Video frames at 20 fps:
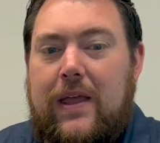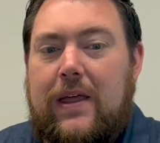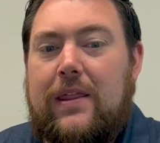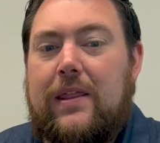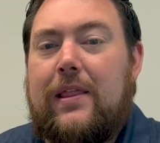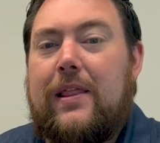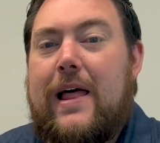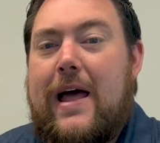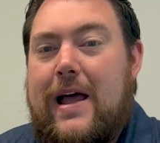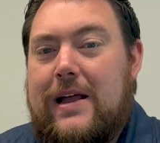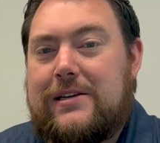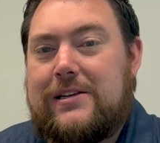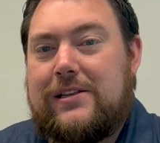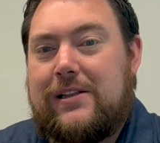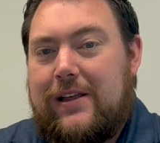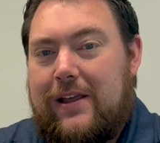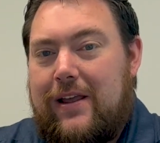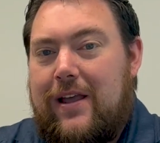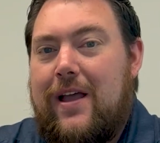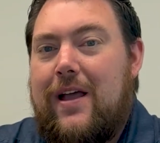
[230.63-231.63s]
And
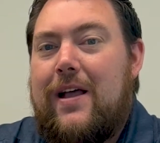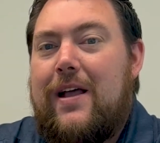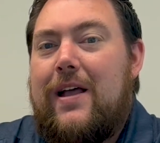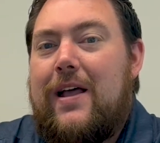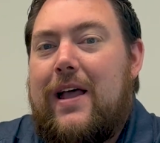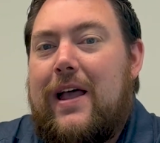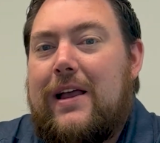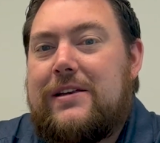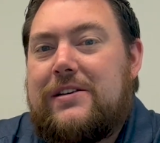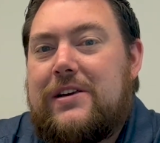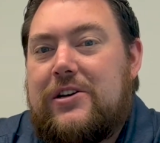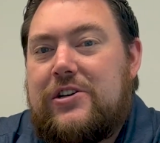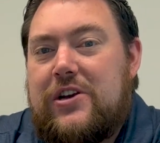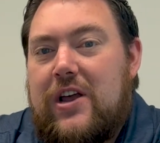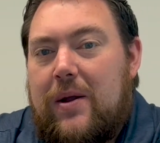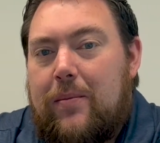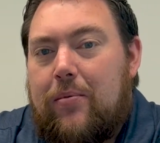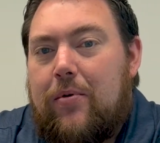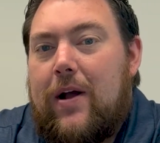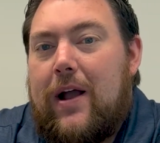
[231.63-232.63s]
lastly,
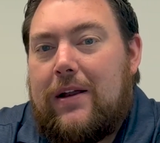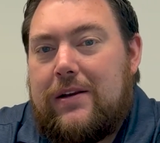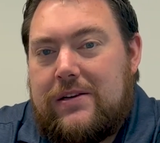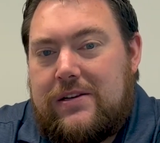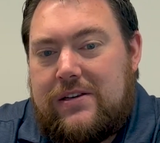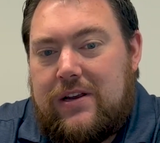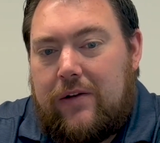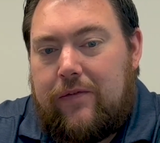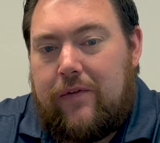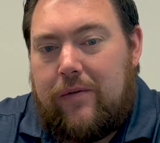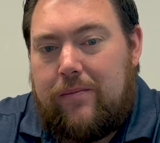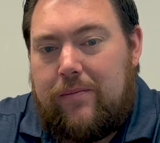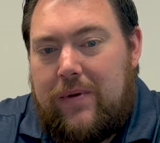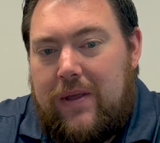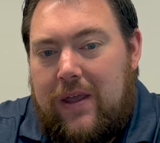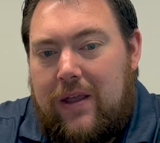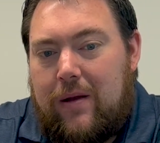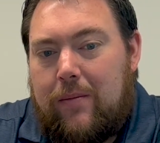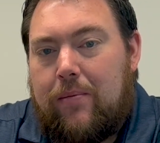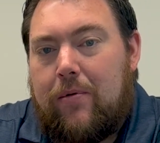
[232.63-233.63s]
SHI prides itself on
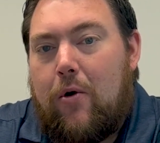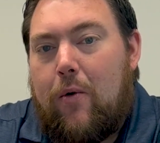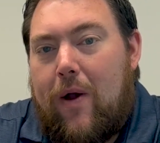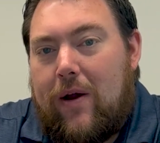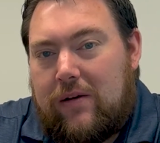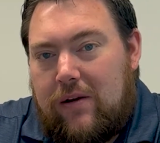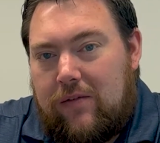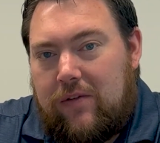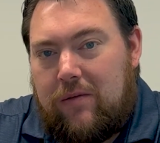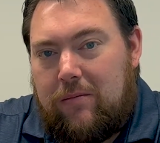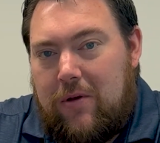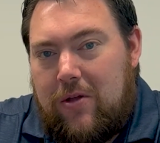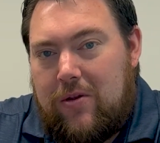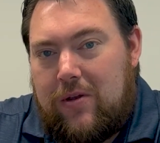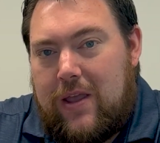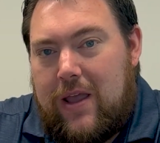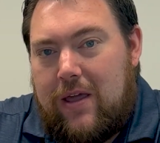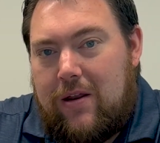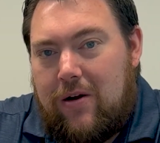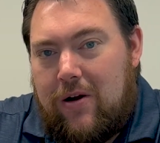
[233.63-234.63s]
being a proactive
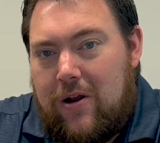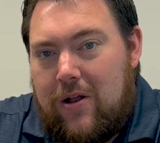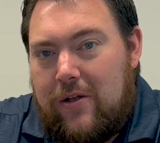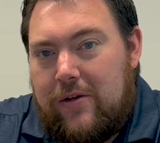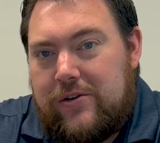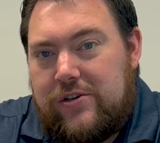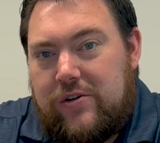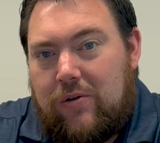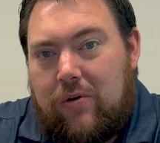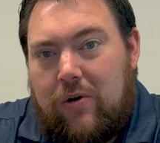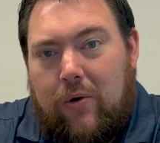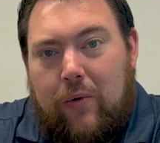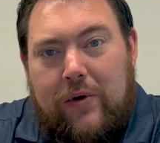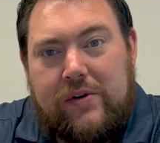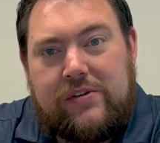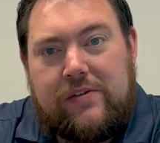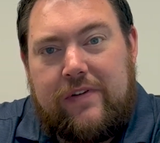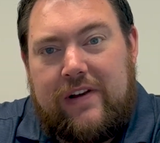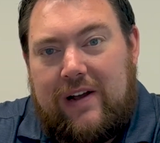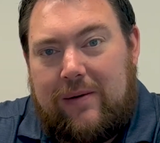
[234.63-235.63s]
communicator, so we're
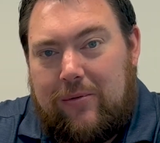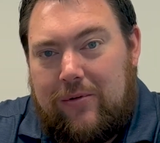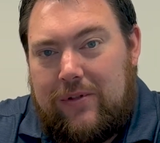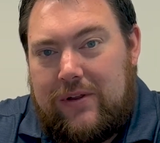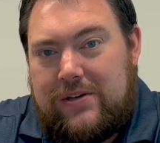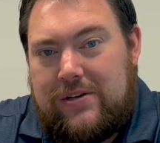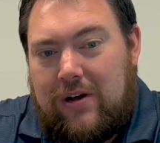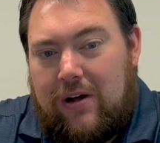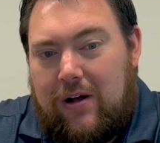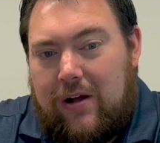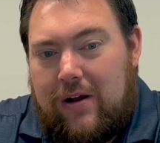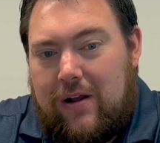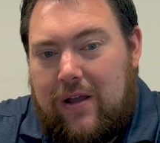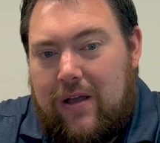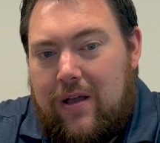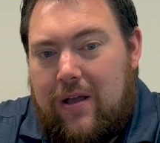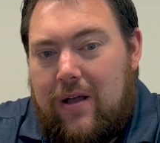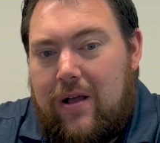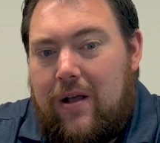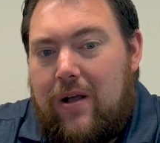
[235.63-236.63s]
always available to talk.
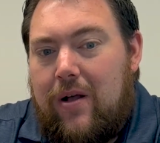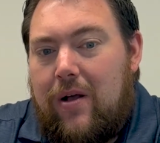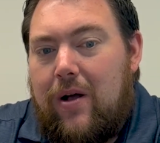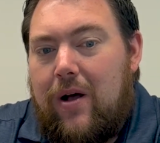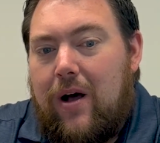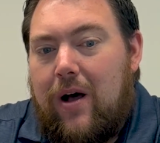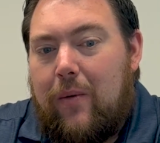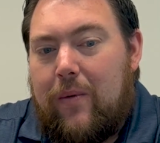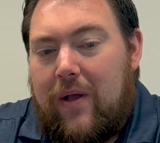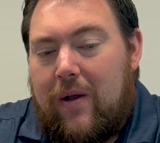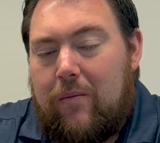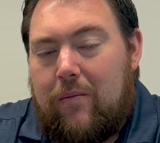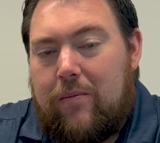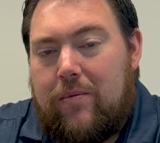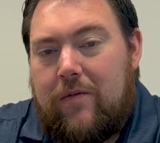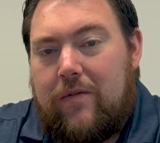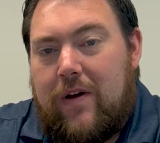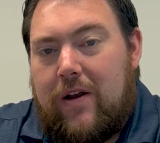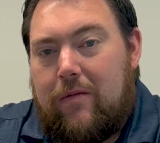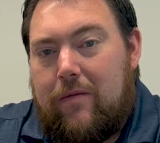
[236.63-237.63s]
We
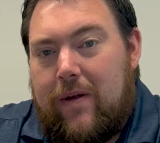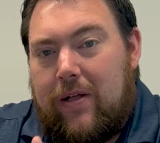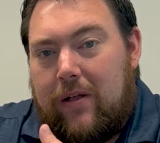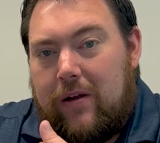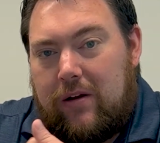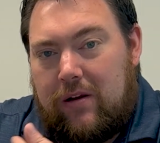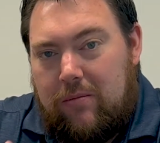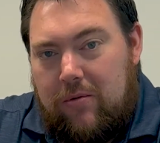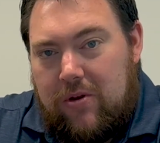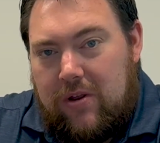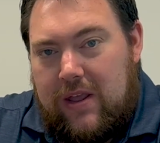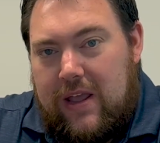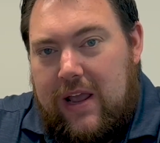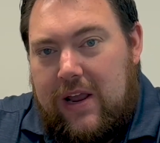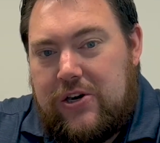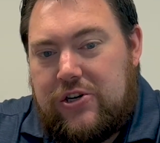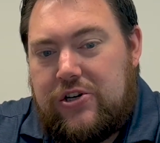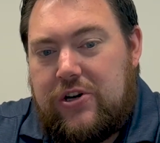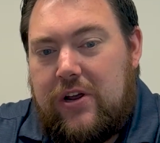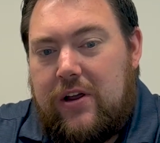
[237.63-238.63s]
provide regular
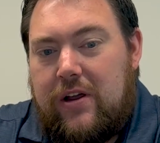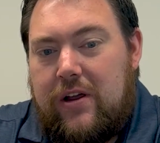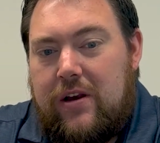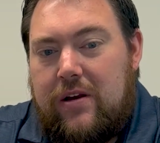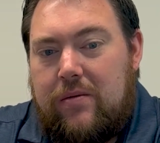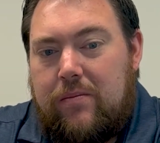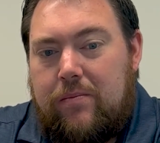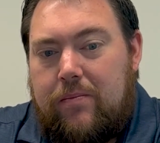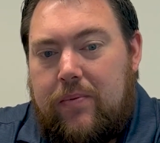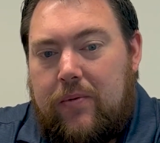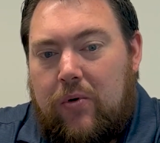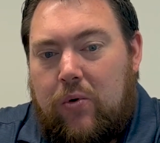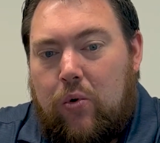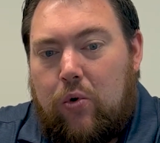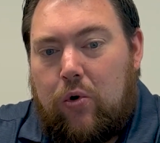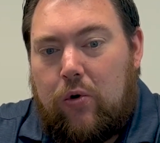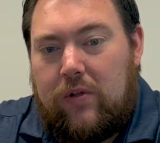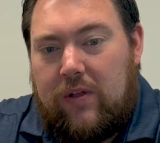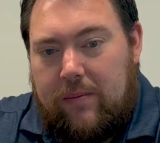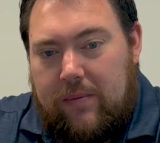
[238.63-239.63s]
communication,
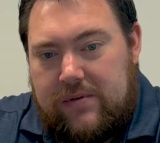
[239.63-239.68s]
quarterly